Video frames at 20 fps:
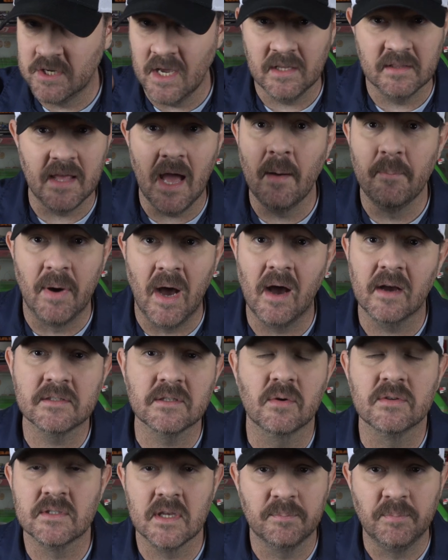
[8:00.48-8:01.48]
checked that
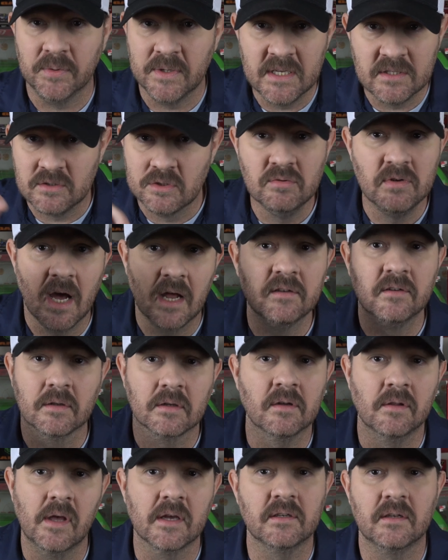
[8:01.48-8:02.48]
box. I would have said, please do not
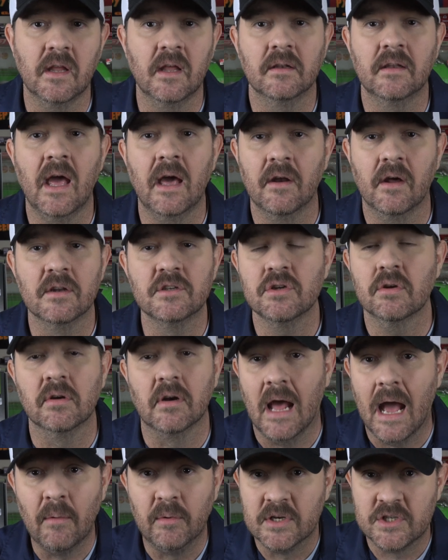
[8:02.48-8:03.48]
collect that, that on
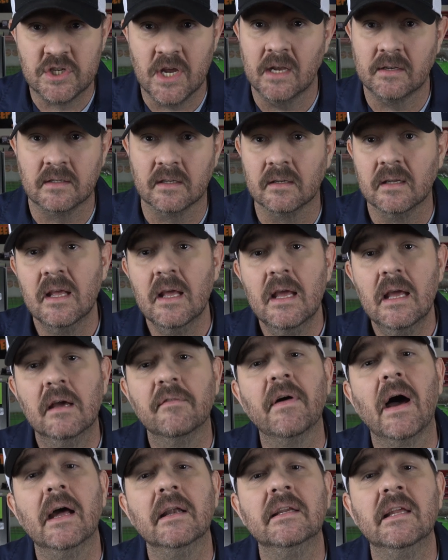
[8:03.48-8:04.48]
children. I would have checked it
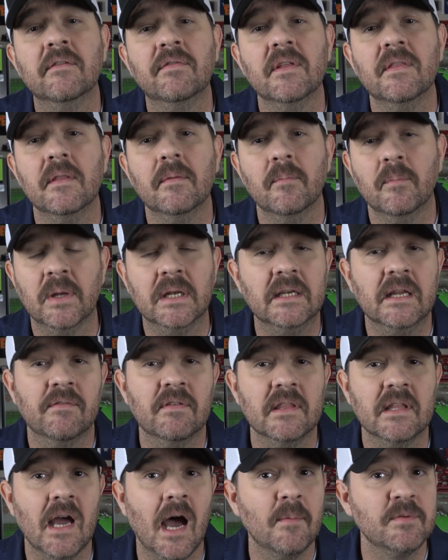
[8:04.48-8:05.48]
if I had given been
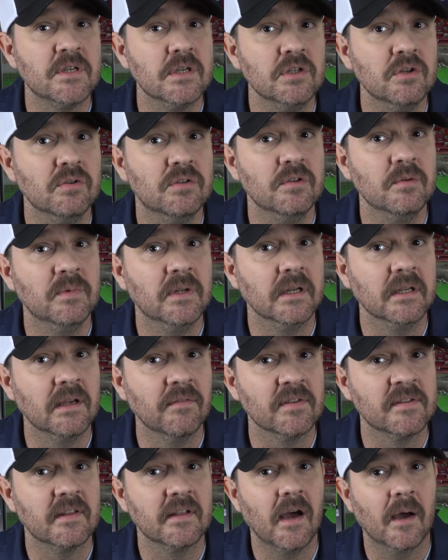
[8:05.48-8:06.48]
given the option. YouTube didn't
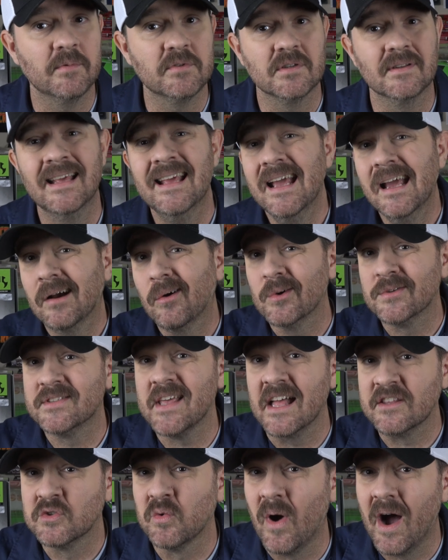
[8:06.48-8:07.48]
give us the option. Of course,
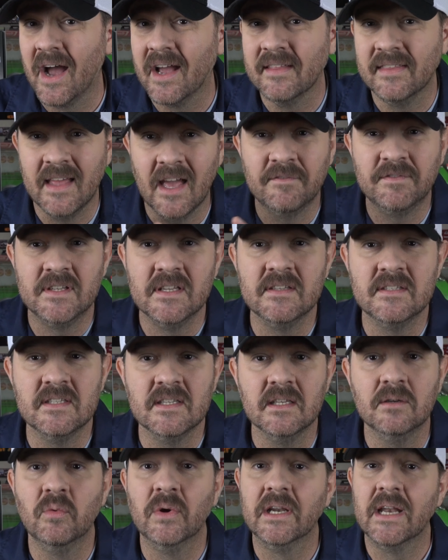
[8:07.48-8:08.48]
that's why the
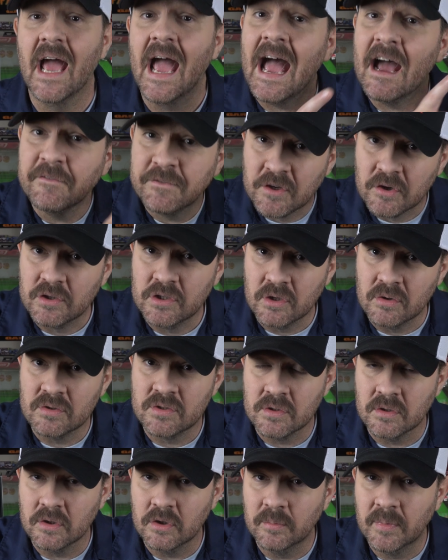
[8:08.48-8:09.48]
FTC went after
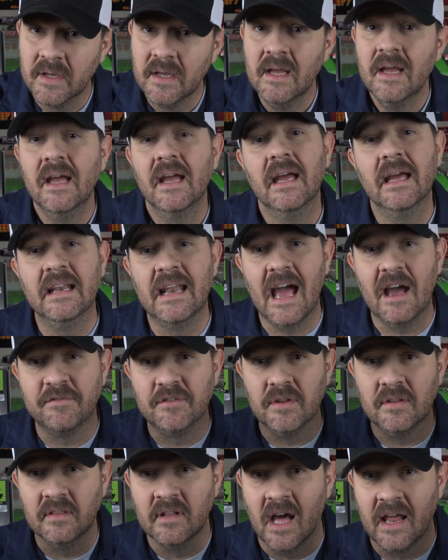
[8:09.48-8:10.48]
YouTube and
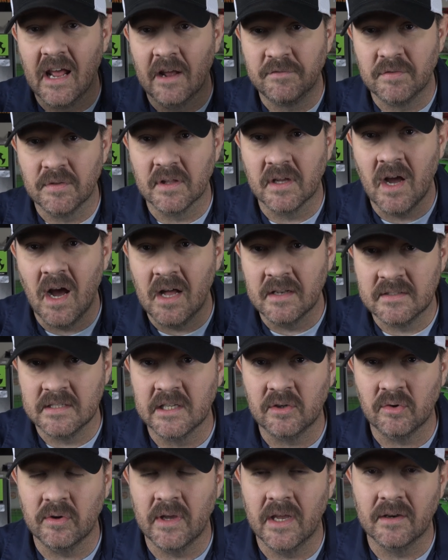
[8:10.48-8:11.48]
after not after the
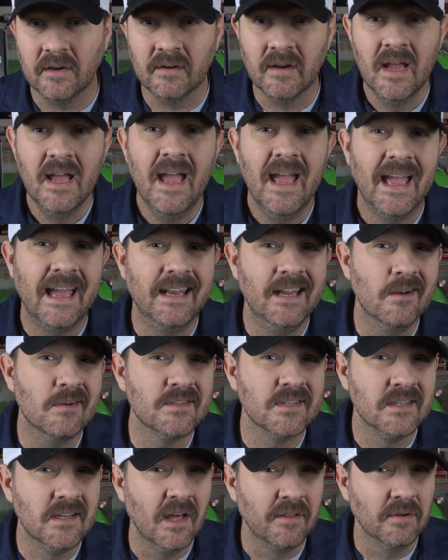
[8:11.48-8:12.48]
content creator. And
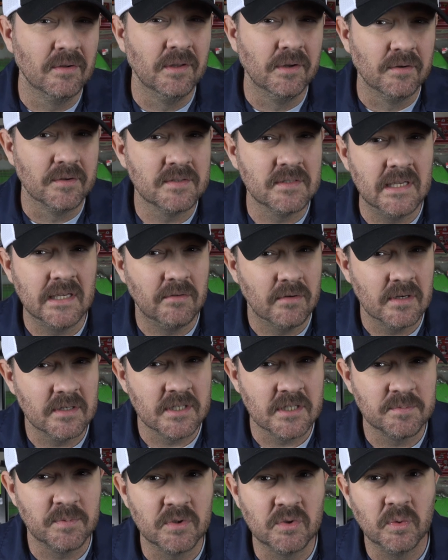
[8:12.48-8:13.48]
here's another little secret
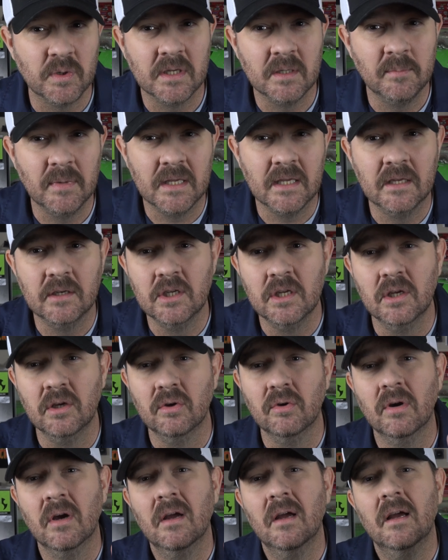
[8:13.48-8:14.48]
just between me and
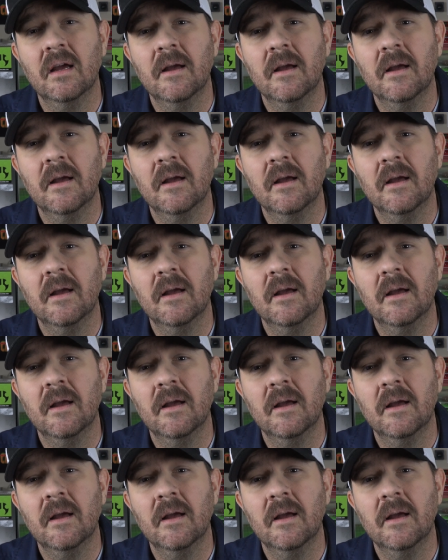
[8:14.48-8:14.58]
you.